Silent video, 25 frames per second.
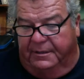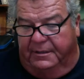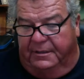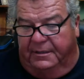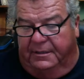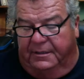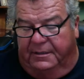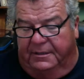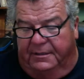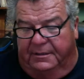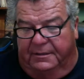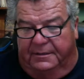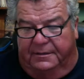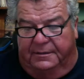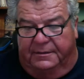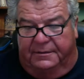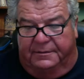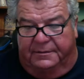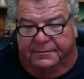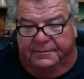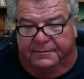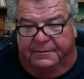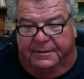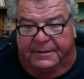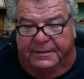
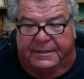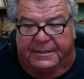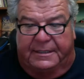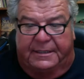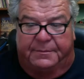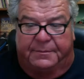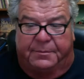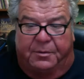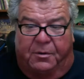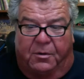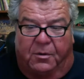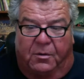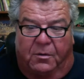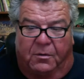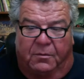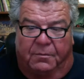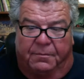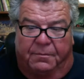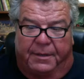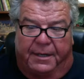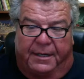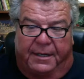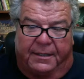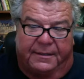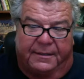the deep hole
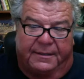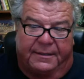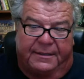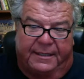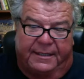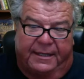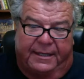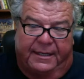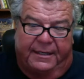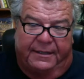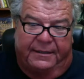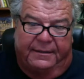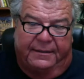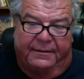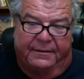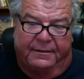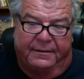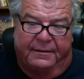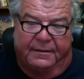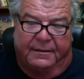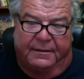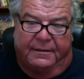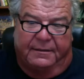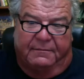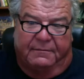back in the day,
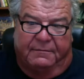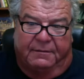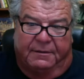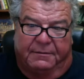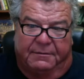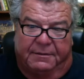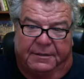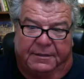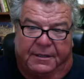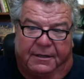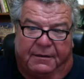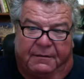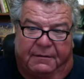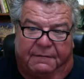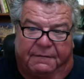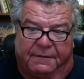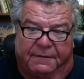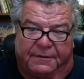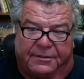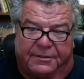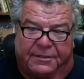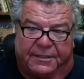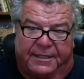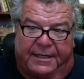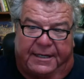we would go
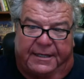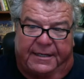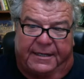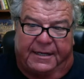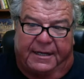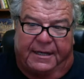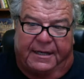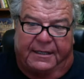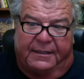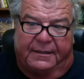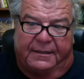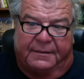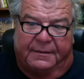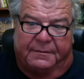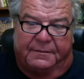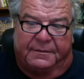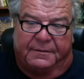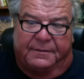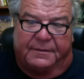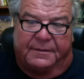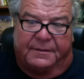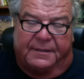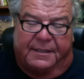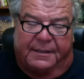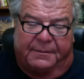fish it at night. The
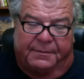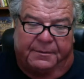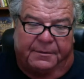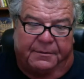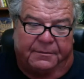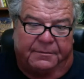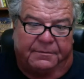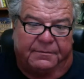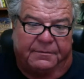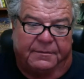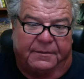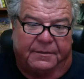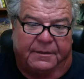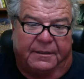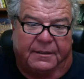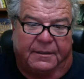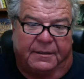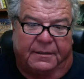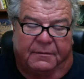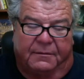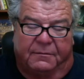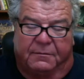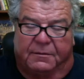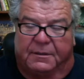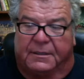skipper
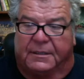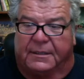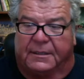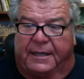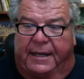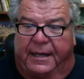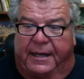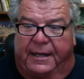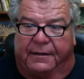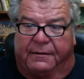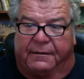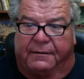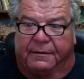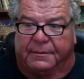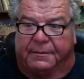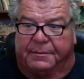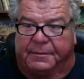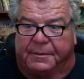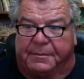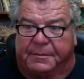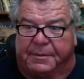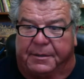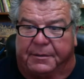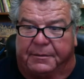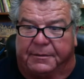would anchor up the
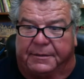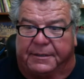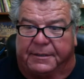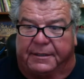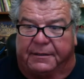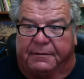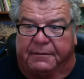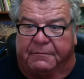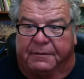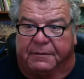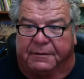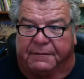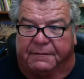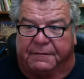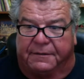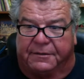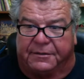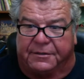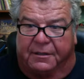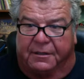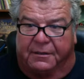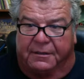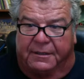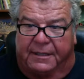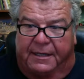boat there, and we'd fish
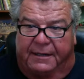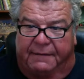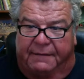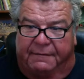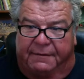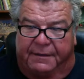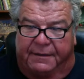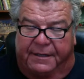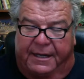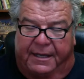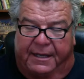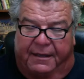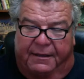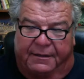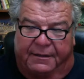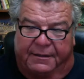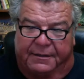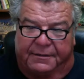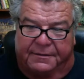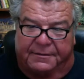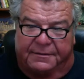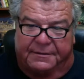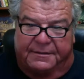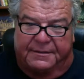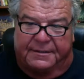all night for
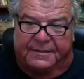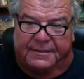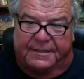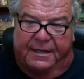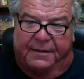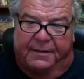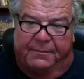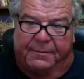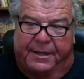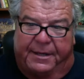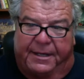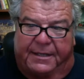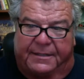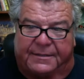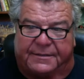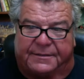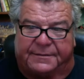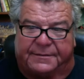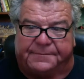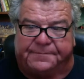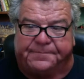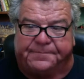calicos and sand bass.